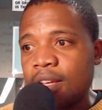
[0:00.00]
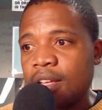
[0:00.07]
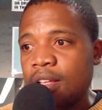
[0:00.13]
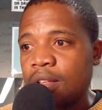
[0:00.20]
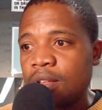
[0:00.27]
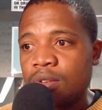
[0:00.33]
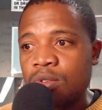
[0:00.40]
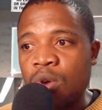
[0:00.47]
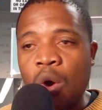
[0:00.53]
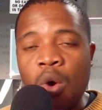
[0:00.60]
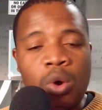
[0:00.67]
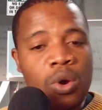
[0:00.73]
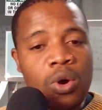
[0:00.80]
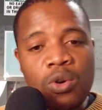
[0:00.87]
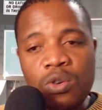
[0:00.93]
you are
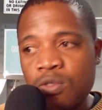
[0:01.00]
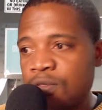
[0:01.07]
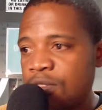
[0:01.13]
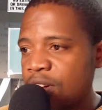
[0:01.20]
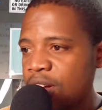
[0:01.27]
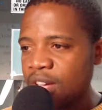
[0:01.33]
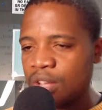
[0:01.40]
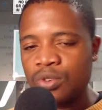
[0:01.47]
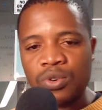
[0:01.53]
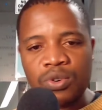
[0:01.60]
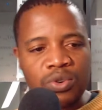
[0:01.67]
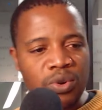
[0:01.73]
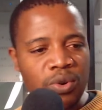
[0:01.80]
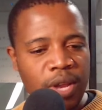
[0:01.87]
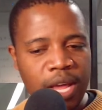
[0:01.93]
all over. You
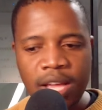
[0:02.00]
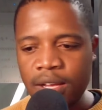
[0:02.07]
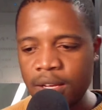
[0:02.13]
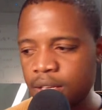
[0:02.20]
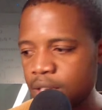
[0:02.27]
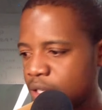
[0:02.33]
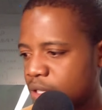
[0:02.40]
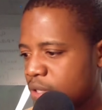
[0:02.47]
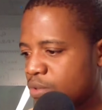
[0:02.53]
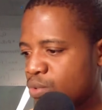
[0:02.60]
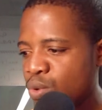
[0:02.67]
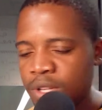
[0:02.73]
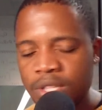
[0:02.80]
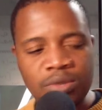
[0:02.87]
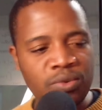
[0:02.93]
don't know, like,
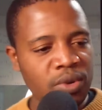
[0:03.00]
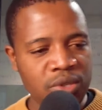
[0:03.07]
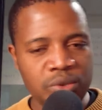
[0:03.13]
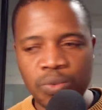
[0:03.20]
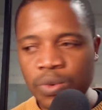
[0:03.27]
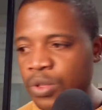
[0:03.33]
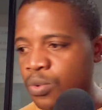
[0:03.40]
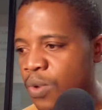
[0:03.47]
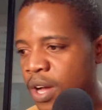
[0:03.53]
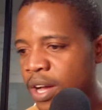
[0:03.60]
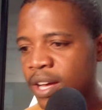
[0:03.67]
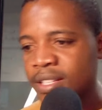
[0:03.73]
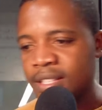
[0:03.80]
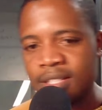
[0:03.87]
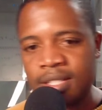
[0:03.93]
what's with
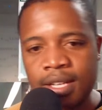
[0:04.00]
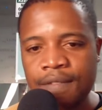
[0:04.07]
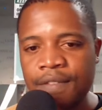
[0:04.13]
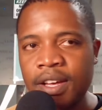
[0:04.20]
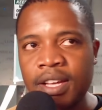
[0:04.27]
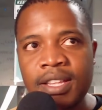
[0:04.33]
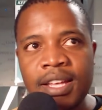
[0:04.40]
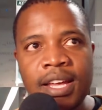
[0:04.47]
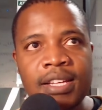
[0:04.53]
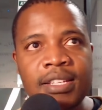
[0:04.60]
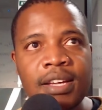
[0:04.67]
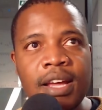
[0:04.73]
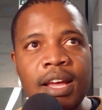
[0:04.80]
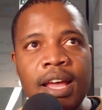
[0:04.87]
what and stuff like that.